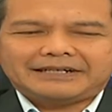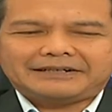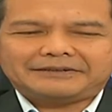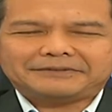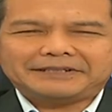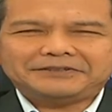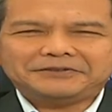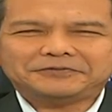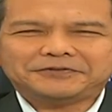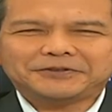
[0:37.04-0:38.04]
Uh, thank
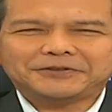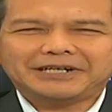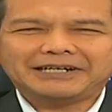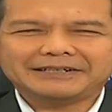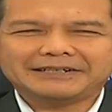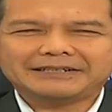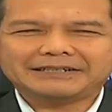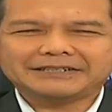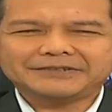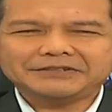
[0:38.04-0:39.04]
you for
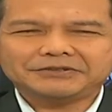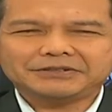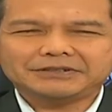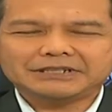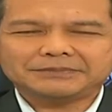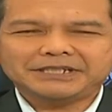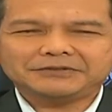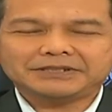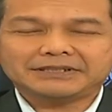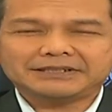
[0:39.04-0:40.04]
uh, agreeing to uh,
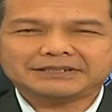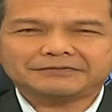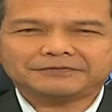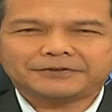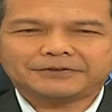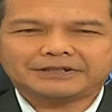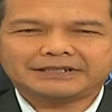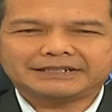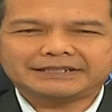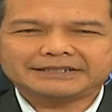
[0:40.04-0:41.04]
speak with us for
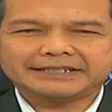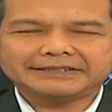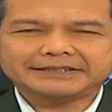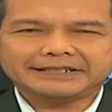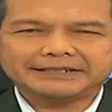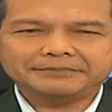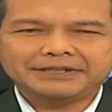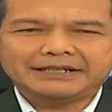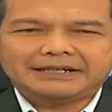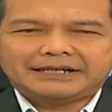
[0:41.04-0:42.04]
a second time.
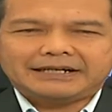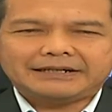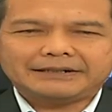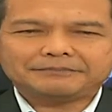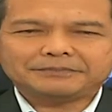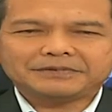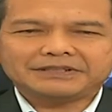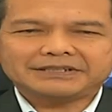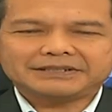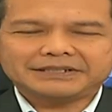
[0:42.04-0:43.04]
Um,
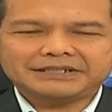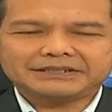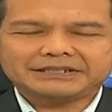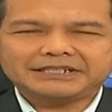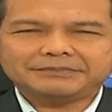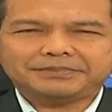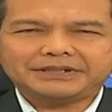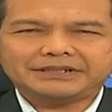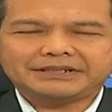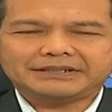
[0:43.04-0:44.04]
the search in
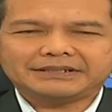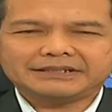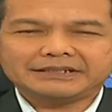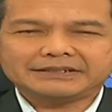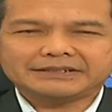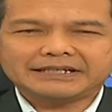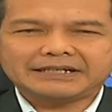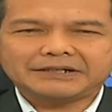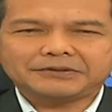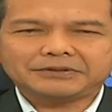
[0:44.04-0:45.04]
Perth is
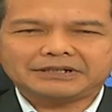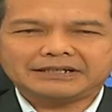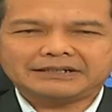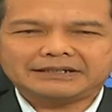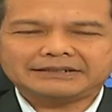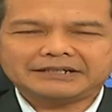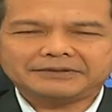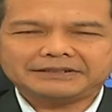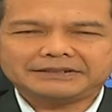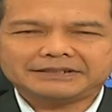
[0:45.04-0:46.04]
now uh, now
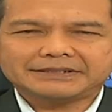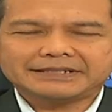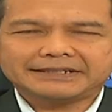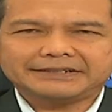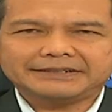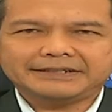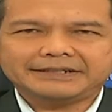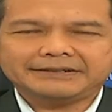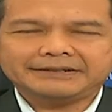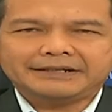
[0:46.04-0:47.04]
enters its second
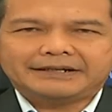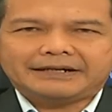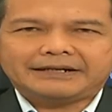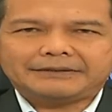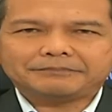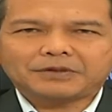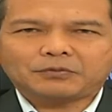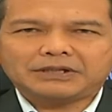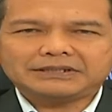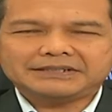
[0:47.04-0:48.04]
day. Um,
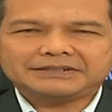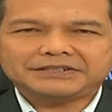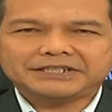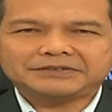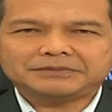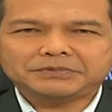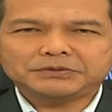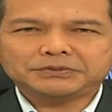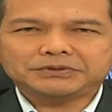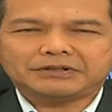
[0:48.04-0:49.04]
what is the general
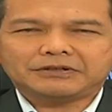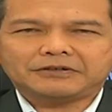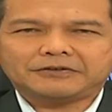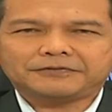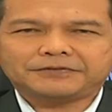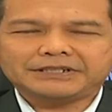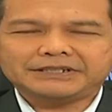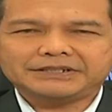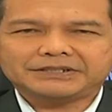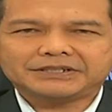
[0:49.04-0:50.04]
mood of
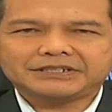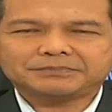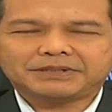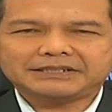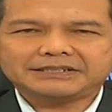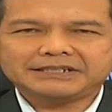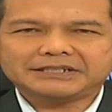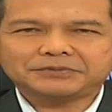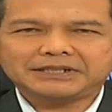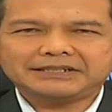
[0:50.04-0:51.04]
the search party,
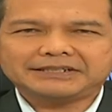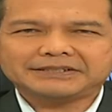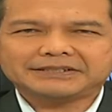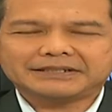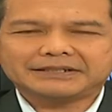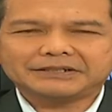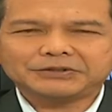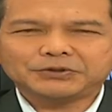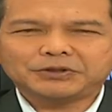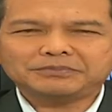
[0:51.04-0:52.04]
as well as uh,
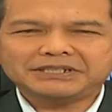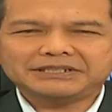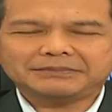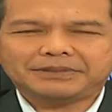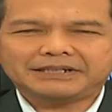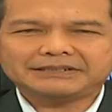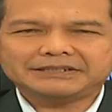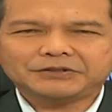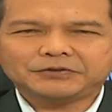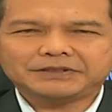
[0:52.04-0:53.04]
your media
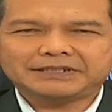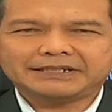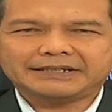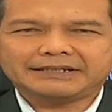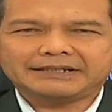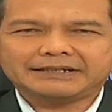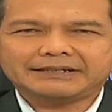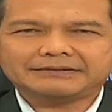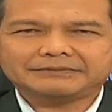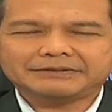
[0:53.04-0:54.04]
party over there,
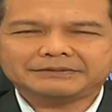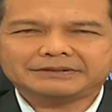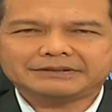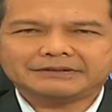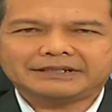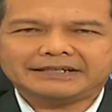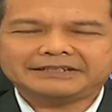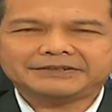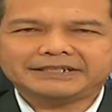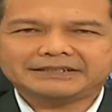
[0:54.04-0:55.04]
uh,
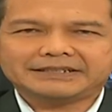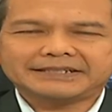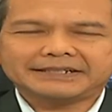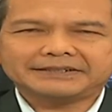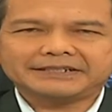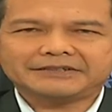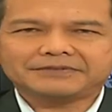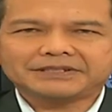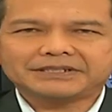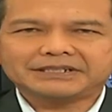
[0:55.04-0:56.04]
entering the second day of
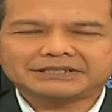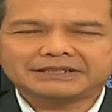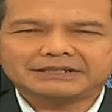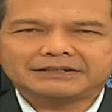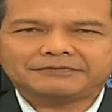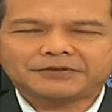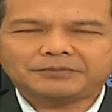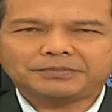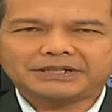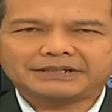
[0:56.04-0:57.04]
the search
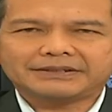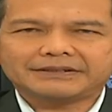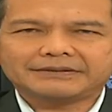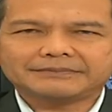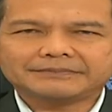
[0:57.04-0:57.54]
from Perth?